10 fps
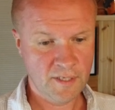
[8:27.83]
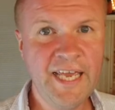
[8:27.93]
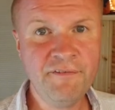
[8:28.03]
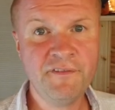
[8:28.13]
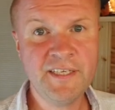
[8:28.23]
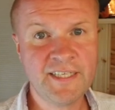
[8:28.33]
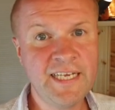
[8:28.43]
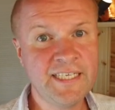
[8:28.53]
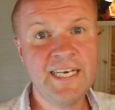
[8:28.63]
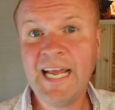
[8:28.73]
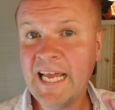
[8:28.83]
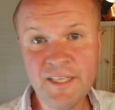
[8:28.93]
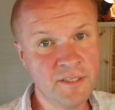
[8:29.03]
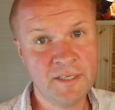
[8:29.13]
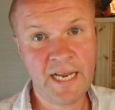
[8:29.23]
If this edit
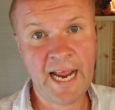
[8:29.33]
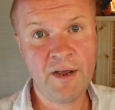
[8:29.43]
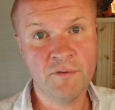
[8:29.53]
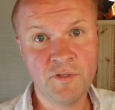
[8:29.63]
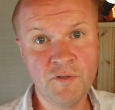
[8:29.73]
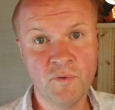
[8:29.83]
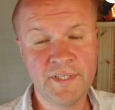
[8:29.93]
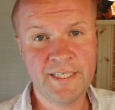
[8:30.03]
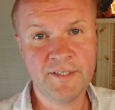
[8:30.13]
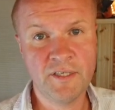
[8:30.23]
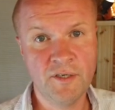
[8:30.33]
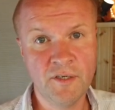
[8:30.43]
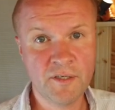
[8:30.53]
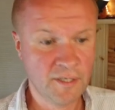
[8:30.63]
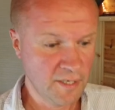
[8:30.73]
isn't how you want it to
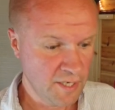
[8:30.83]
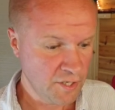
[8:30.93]
look,